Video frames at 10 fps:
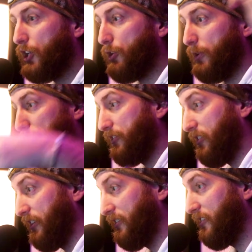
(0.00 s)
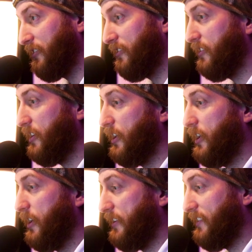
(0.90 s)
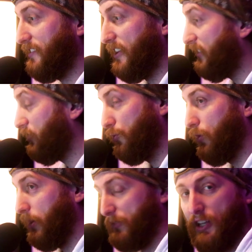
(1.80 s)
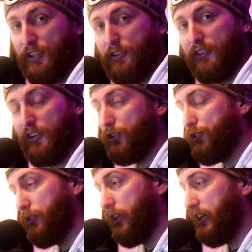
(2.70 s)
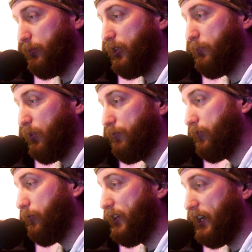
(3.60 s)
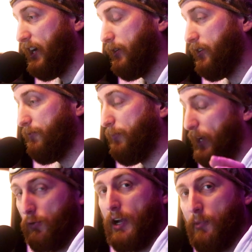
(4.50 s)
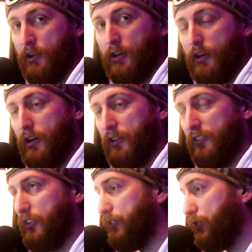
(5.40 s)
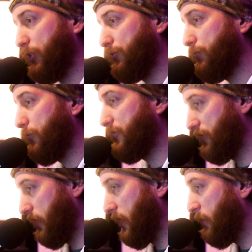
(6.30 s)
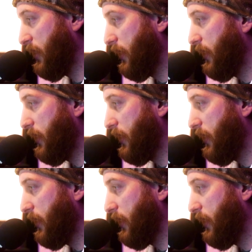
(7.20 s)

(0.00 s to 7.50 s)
Create your slices. That slice tool, I'm telling you, it's underutilized, but it's perfect for any kind of panorama uh, stuff that you want to do for Instagram.